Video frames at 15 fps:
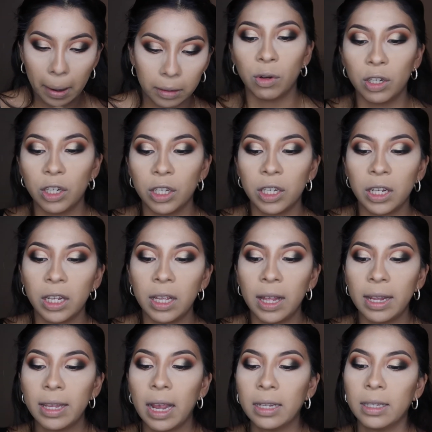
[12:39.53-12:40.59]
We're just gonna
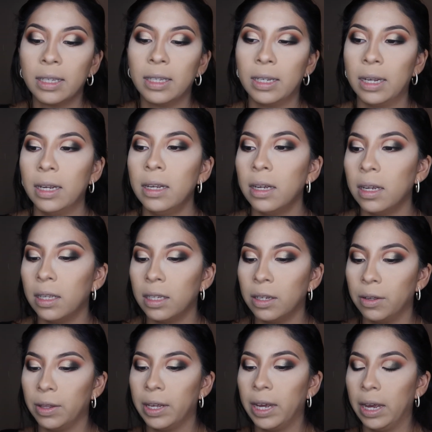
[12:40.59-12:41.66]
let that sit
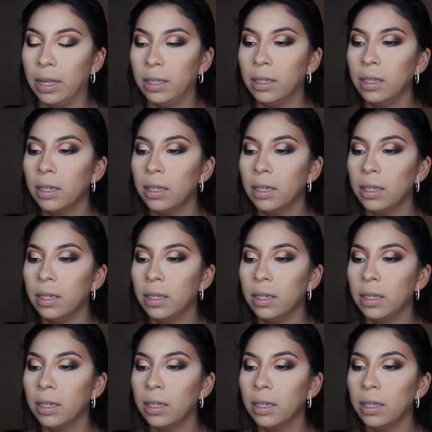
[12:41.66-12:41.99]
until the end.